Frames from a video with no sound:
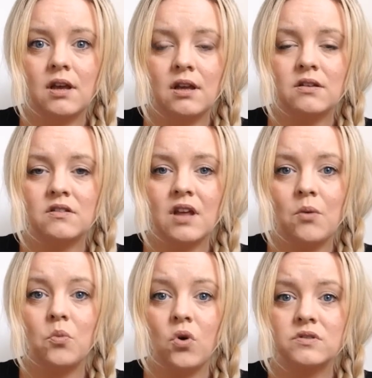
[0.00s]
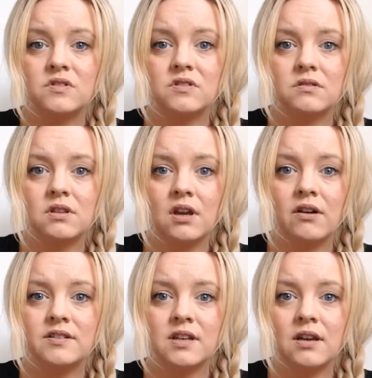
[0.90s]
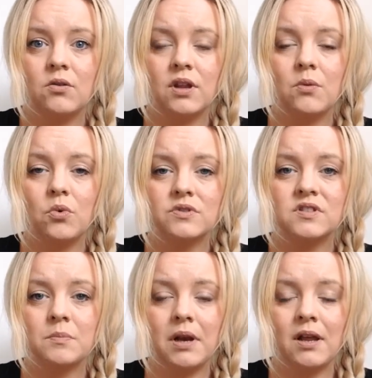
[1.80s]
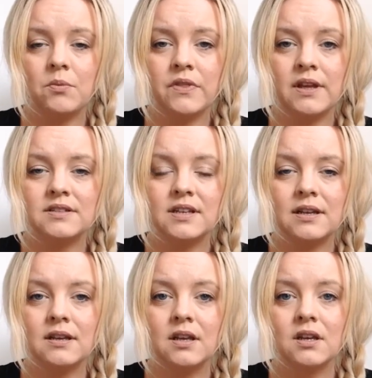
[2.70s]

and that was the idea, or that was the plan when they did it.